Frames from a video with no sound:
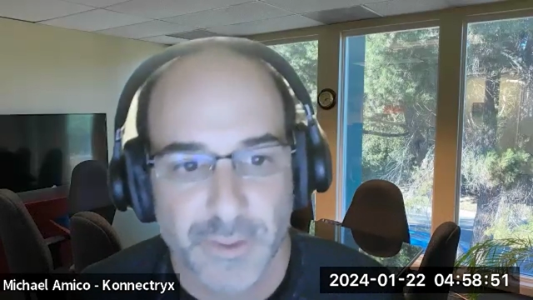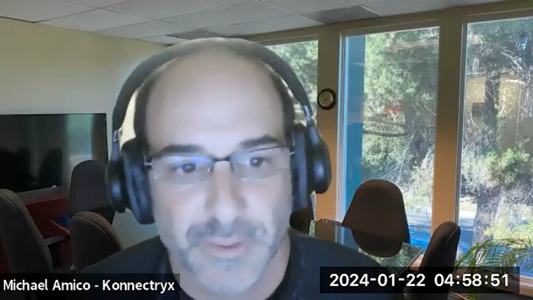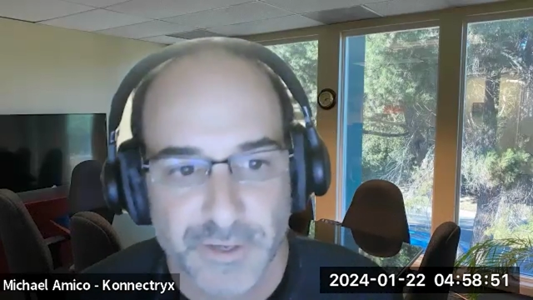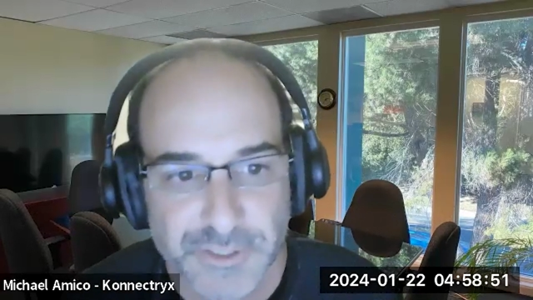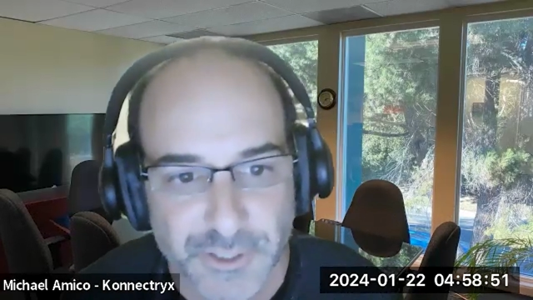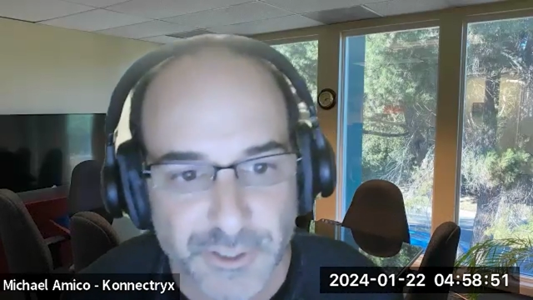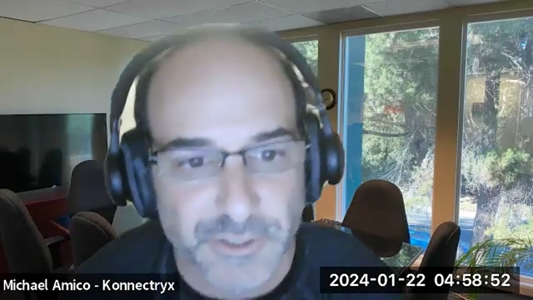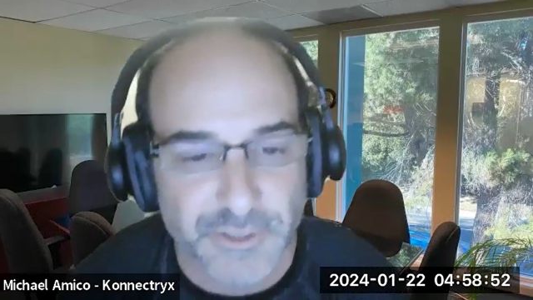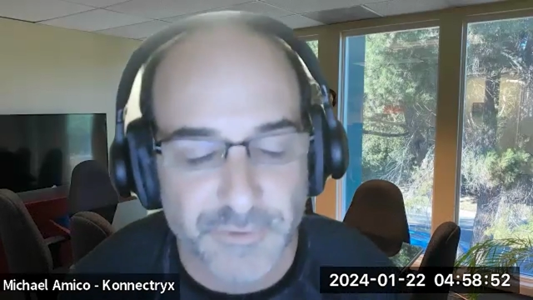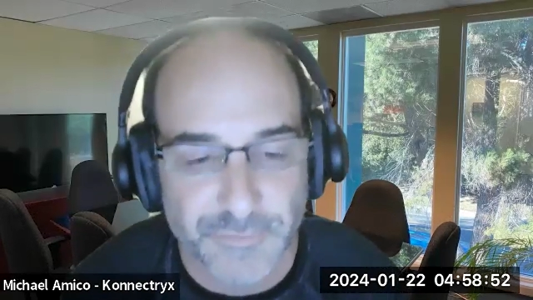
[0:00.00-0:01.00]
this
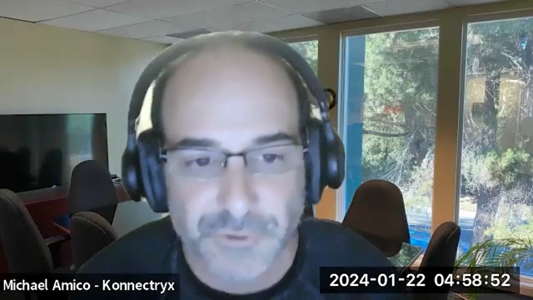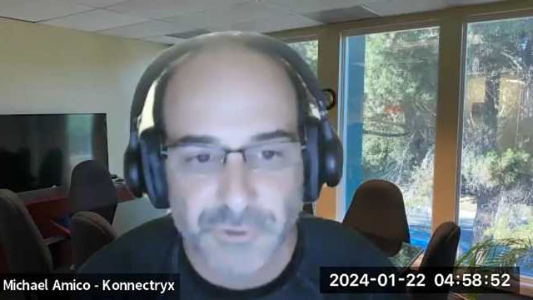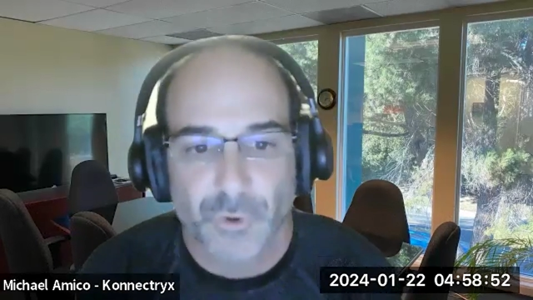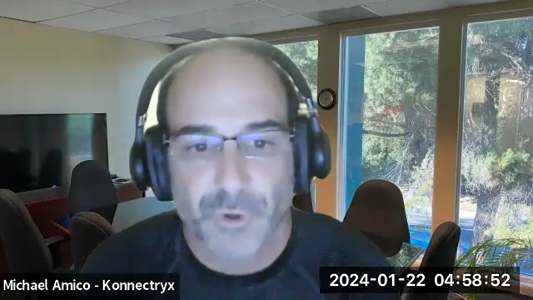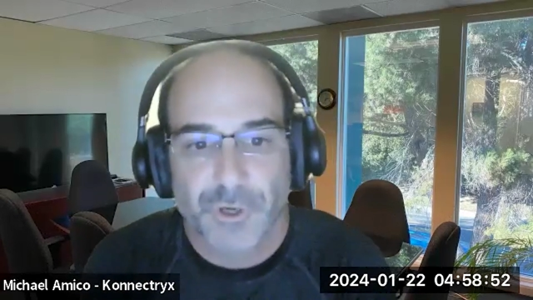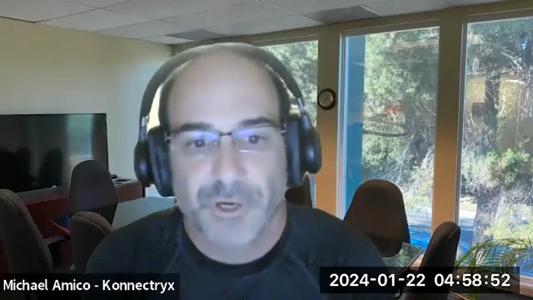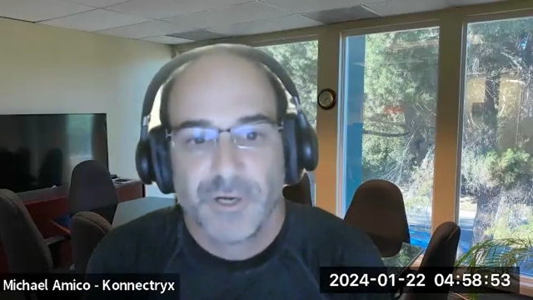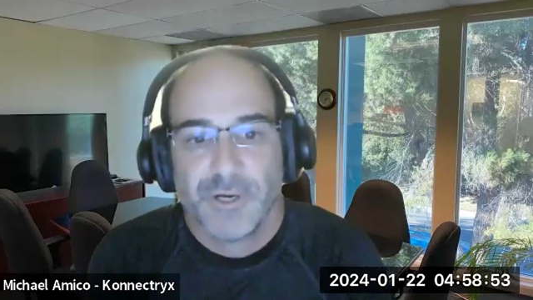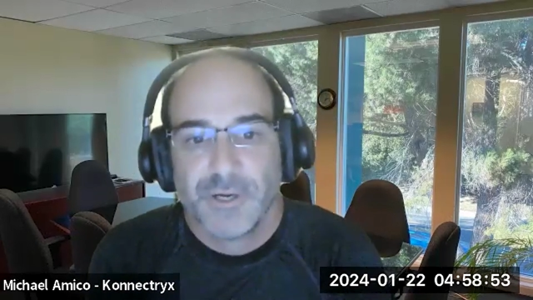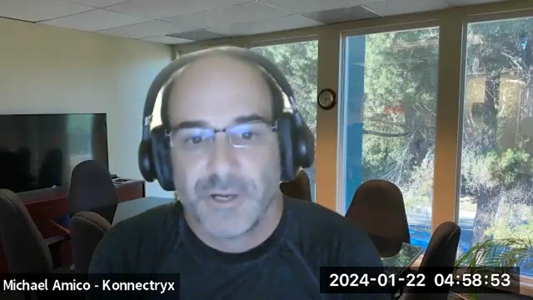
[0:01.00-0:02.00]
year in the first quarter,